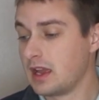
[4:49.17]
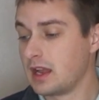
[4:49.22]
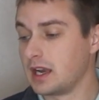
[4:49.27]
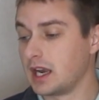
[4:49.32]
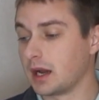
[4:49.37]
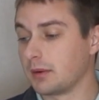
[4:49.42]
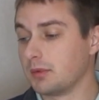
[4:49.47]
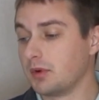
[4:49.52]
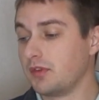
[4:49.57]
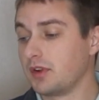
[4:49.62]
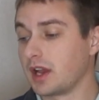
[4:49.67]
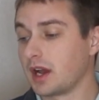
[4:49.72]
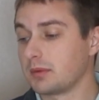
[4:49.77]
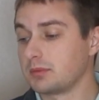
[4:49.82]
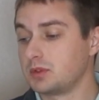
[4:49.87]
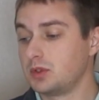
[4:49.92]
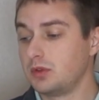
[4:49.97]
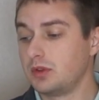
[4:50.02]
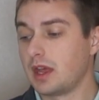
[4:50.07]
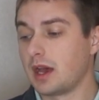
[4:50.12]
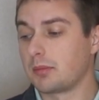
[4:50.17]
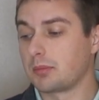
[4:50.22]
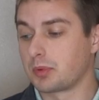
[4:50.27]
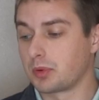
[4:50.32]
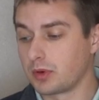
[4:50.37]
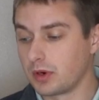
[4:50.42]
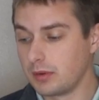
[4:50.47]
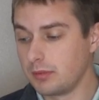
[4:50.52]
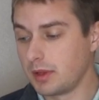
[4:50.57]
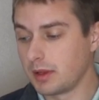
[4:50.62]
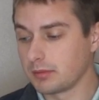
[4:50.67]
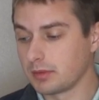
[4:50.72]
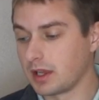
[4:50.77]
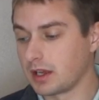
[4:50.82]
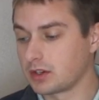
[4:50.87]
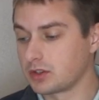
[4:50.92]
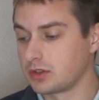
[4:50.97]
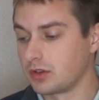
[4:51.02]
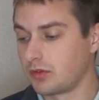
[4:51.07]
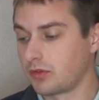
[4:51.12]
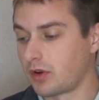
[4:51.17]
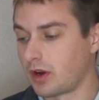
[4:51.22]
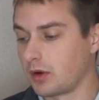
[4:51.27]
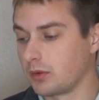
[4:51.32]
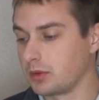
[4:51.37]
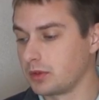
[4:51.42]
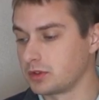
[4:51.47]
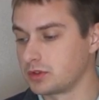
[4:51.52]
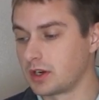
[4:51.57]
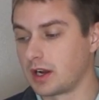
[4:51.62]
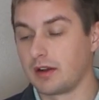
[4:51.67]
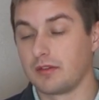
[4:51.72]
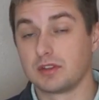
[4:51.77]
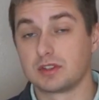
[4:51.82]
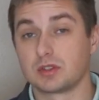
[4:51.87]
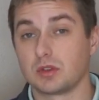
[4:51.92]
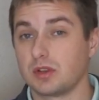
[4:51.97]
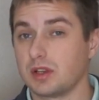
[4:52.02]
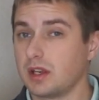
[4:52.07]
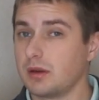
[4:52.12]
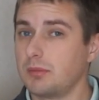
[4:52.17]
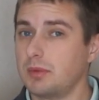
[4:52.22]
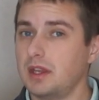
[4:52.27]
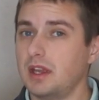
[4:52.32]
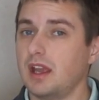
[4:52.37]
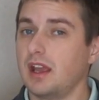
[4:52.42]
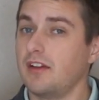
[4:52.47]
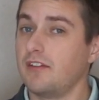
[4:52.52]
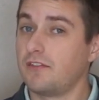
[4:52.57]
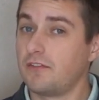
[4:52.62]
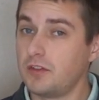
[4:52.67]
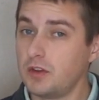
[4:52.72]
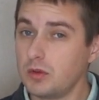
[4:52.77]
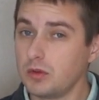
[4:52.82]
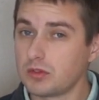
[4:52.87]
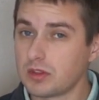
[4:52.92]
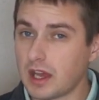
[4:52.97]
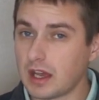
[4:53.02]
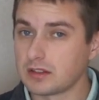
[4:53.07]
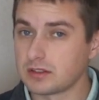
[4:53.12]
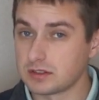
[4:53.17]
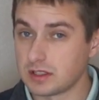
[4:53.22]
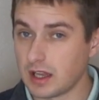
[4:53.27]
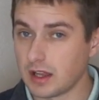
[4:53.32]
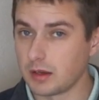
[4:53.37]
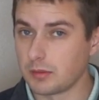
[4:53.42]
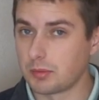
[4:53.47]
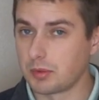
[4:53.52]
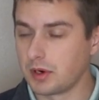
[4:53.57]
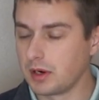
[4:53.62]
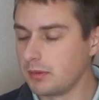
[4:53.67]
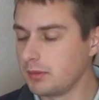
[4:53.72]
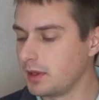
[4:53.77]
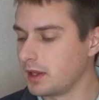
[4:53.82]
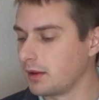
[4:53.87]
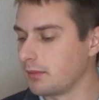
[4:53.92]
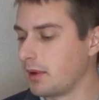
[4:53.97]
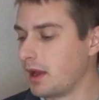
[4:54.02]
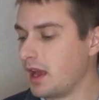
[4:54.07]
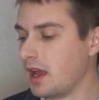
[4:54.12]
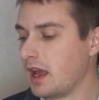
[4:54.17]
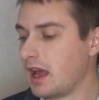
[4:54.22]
Now moving up to that premium luxury front wheel drive, it's only going to be a few $1,000 premium,